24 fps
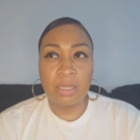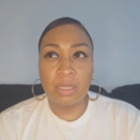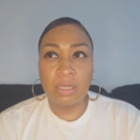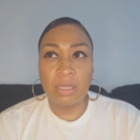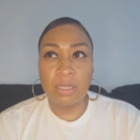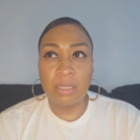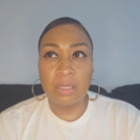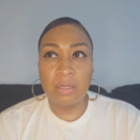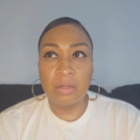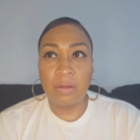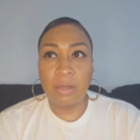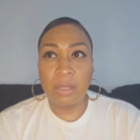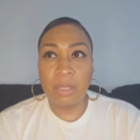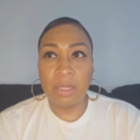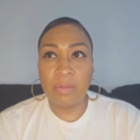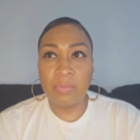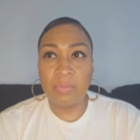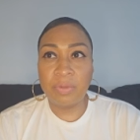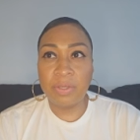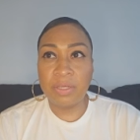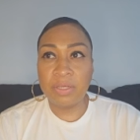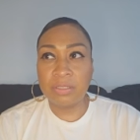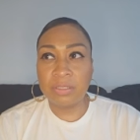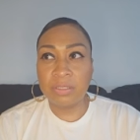you know, I had
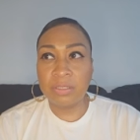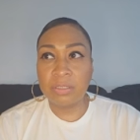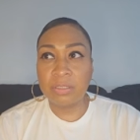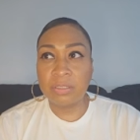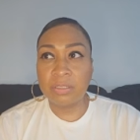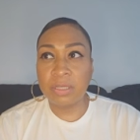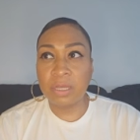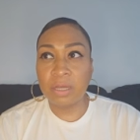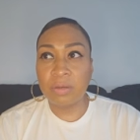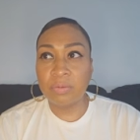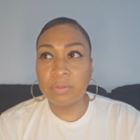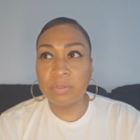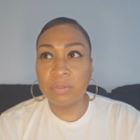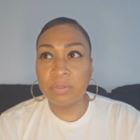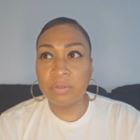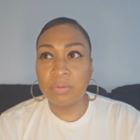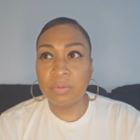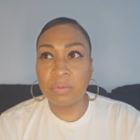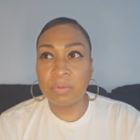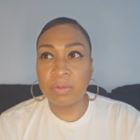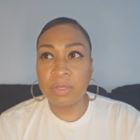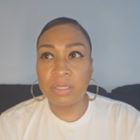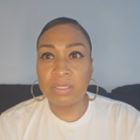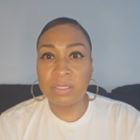piercings. I was
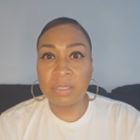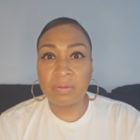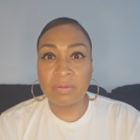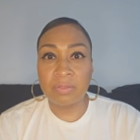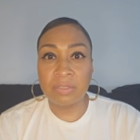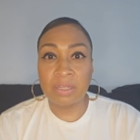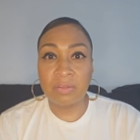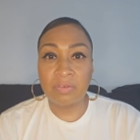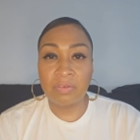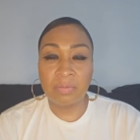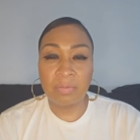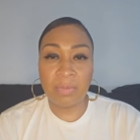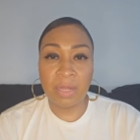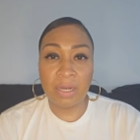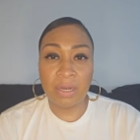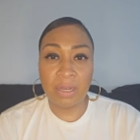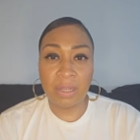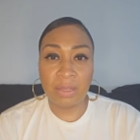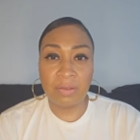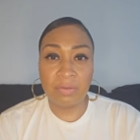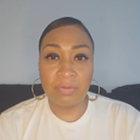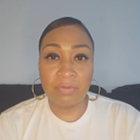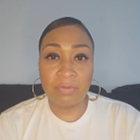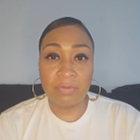stupid because I was living my
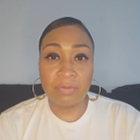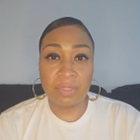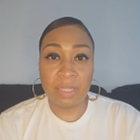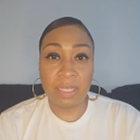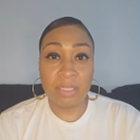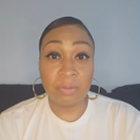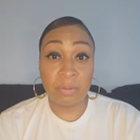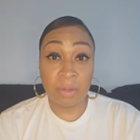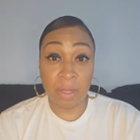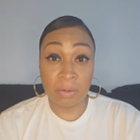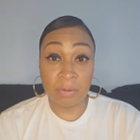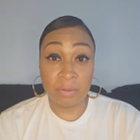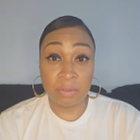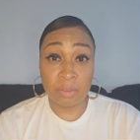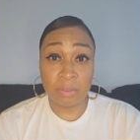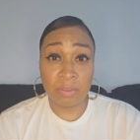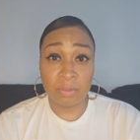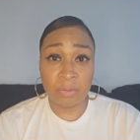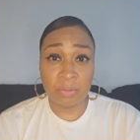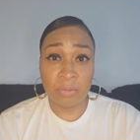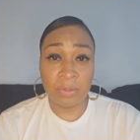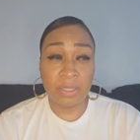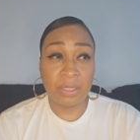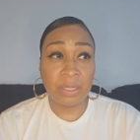life. That's why I was
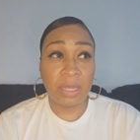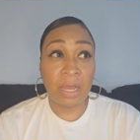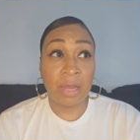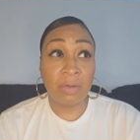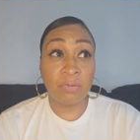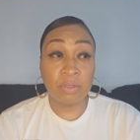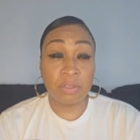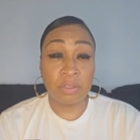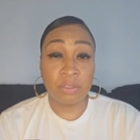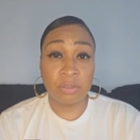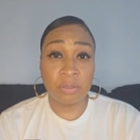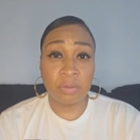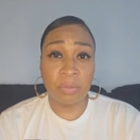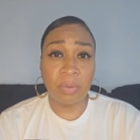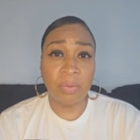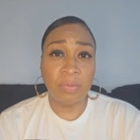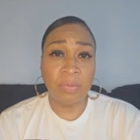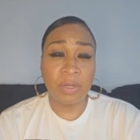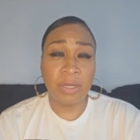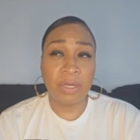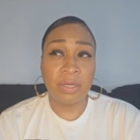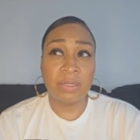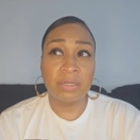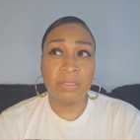stupid. I was stupid
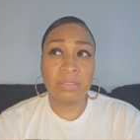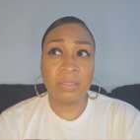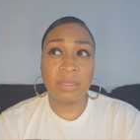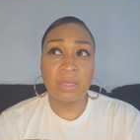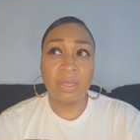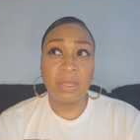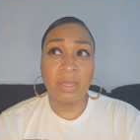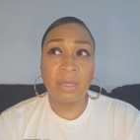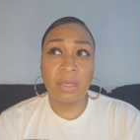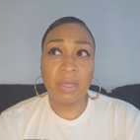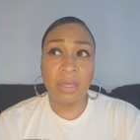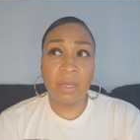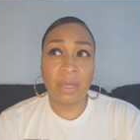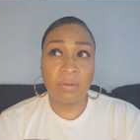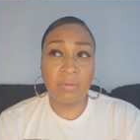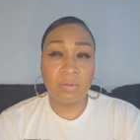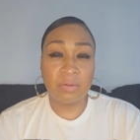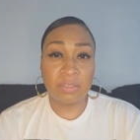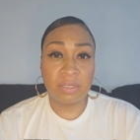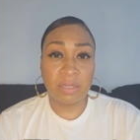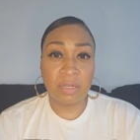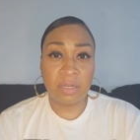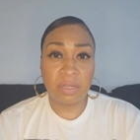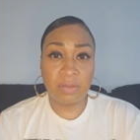because I
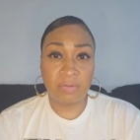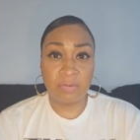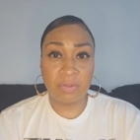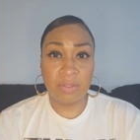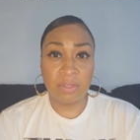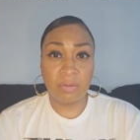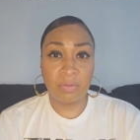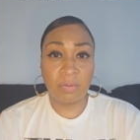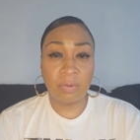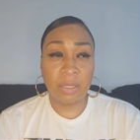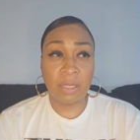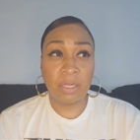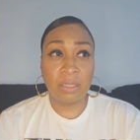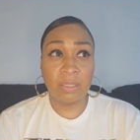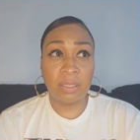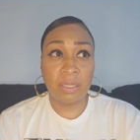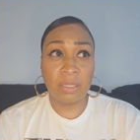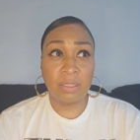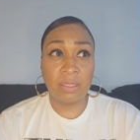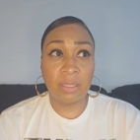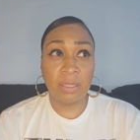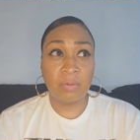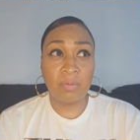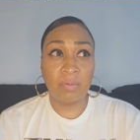wasn't living the way
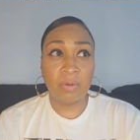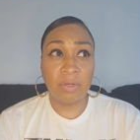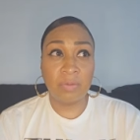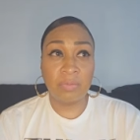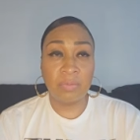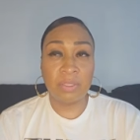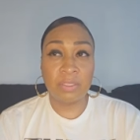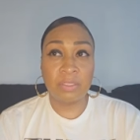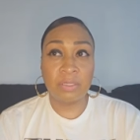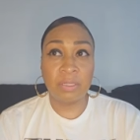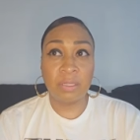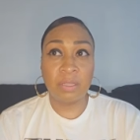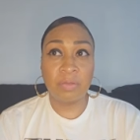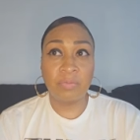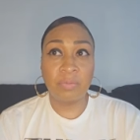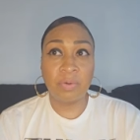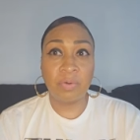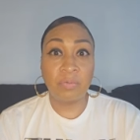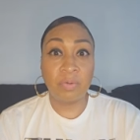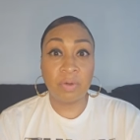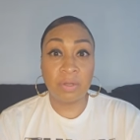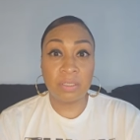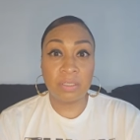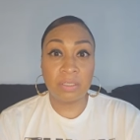that they wanted me to live. But
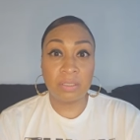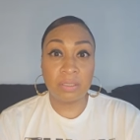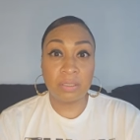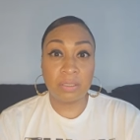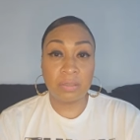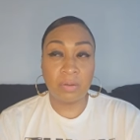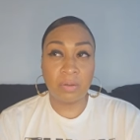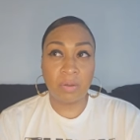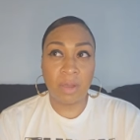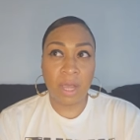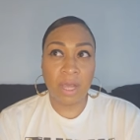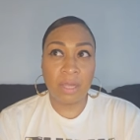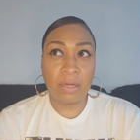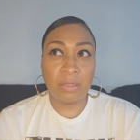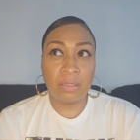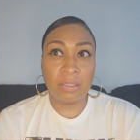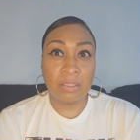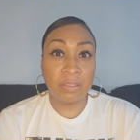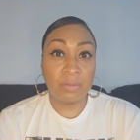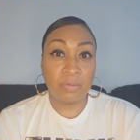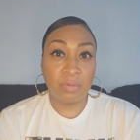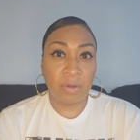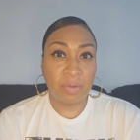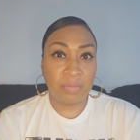what, how did
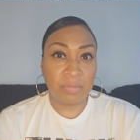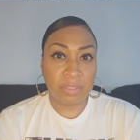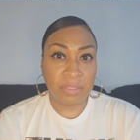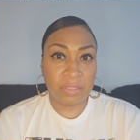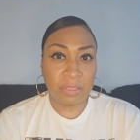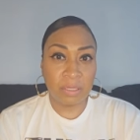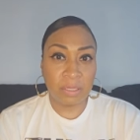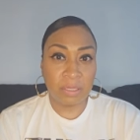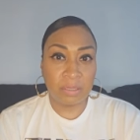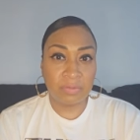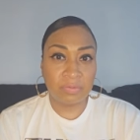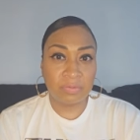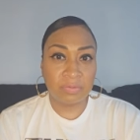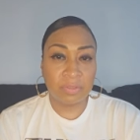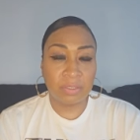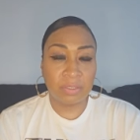you want me to live